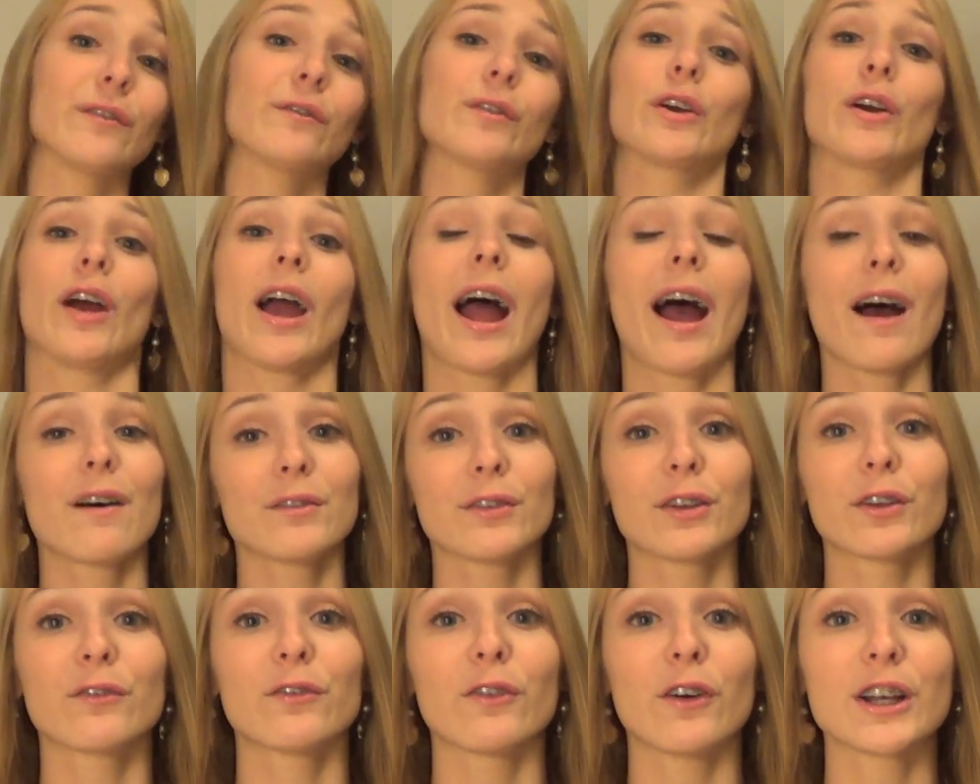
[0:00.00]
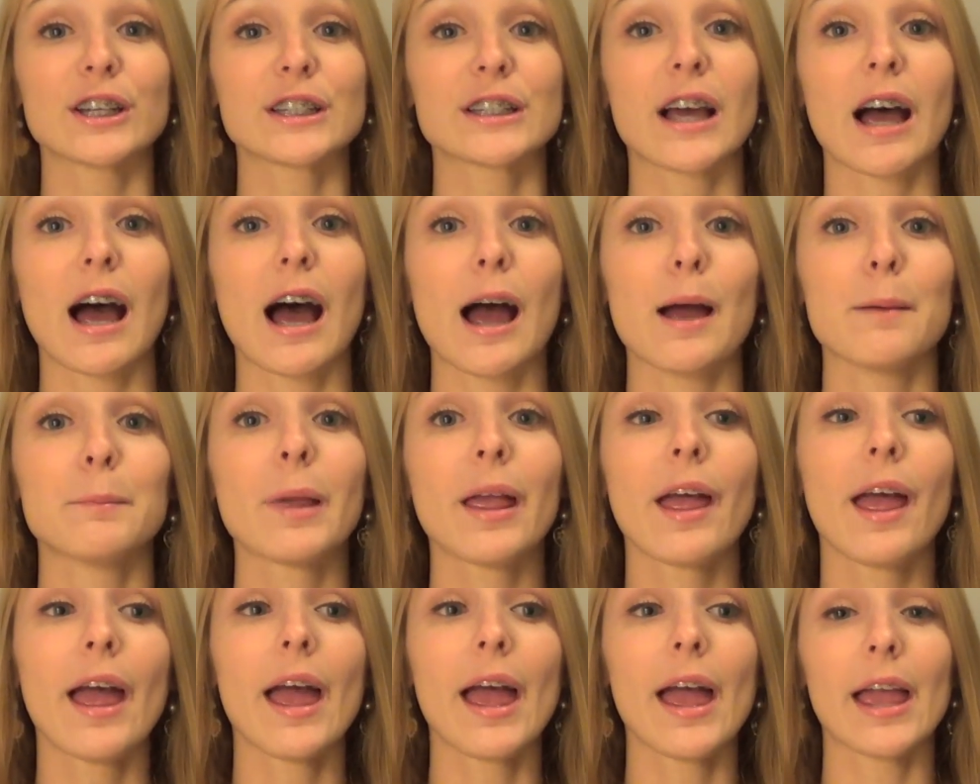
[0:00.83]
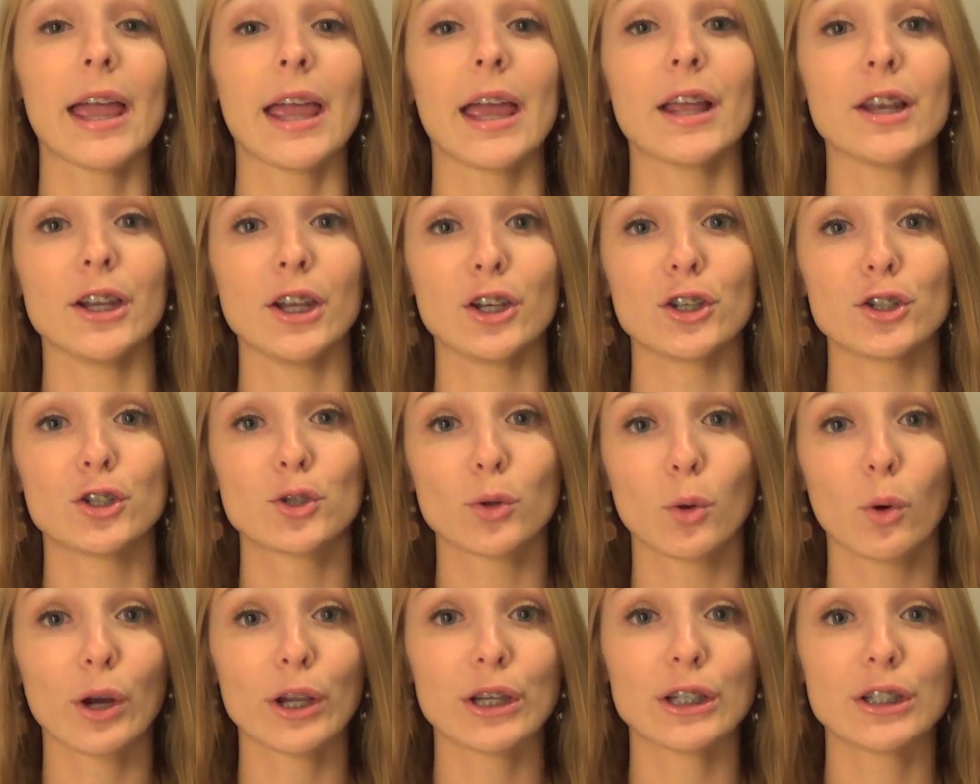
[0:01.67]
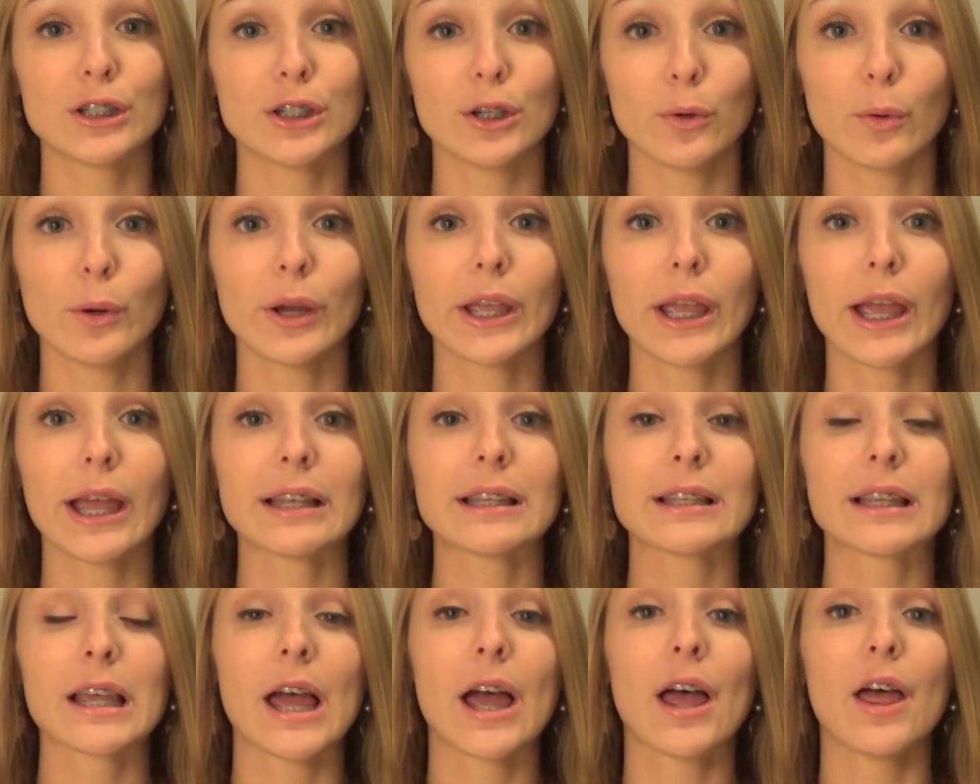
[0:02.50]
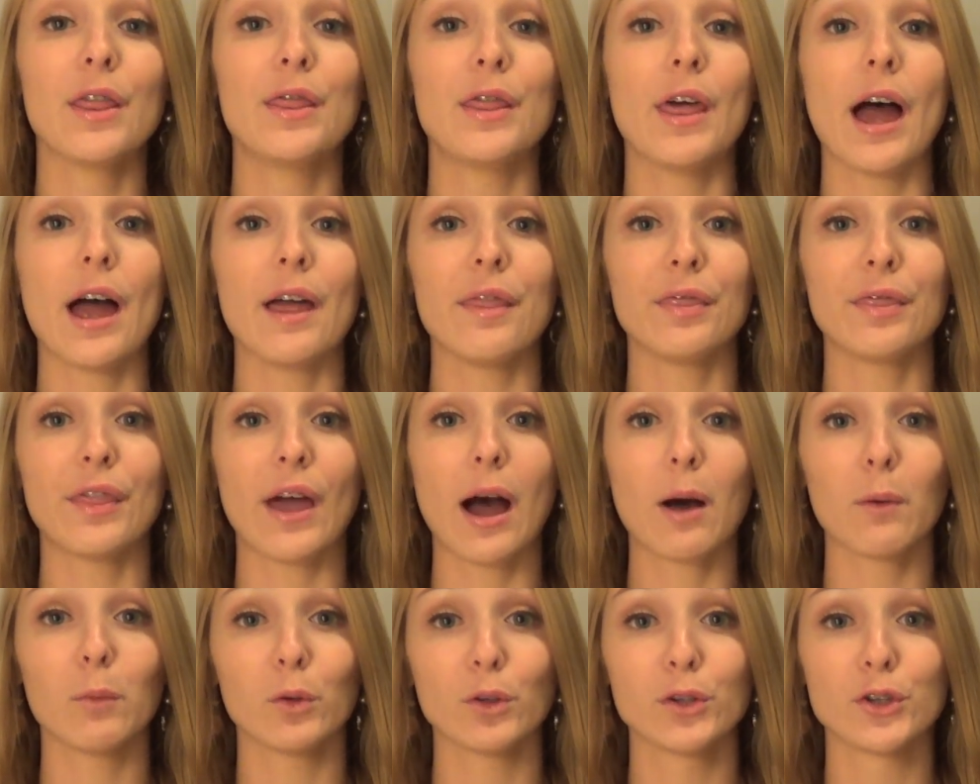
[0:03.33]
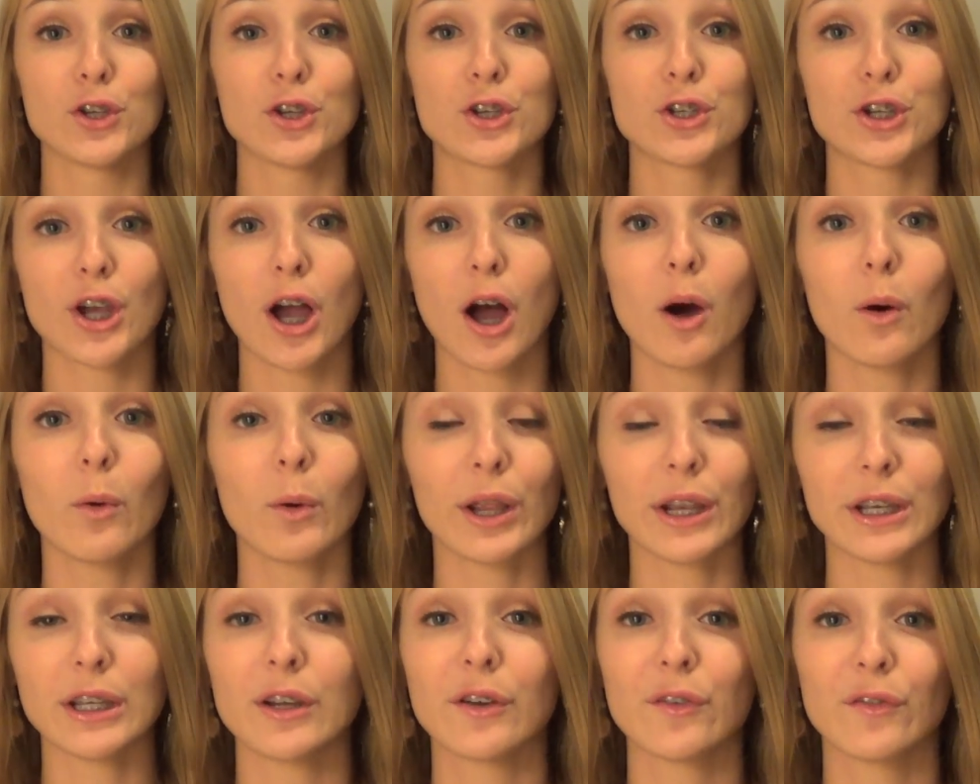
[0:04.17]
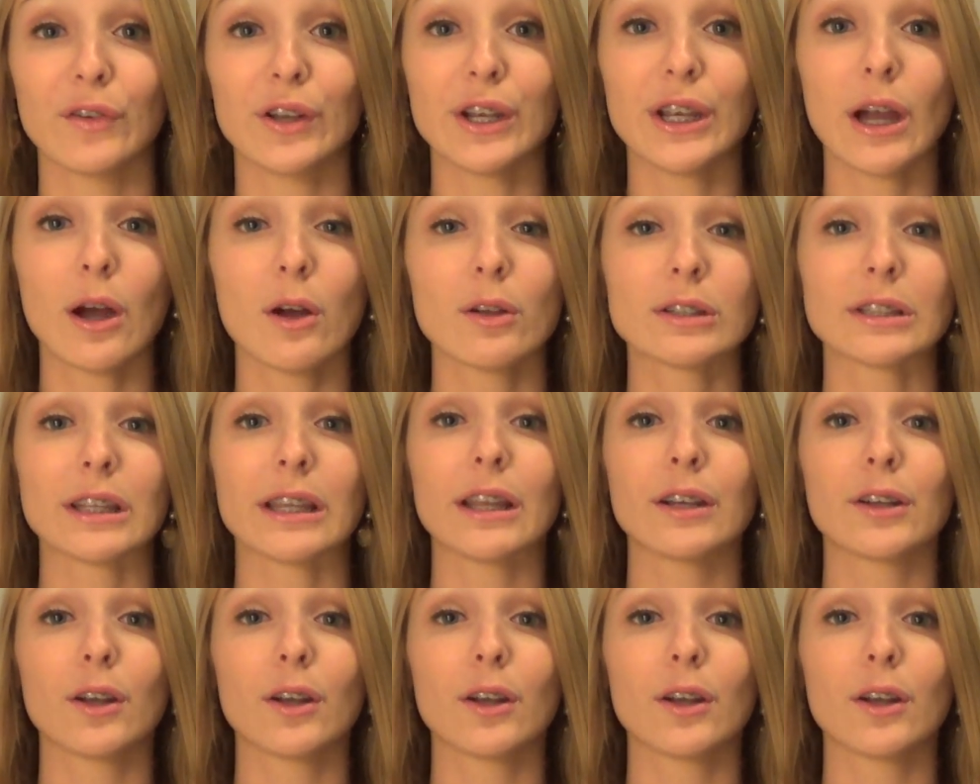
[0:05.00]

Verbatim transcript: If you're having a fun time and enjoy doing it, then that will show in your videos.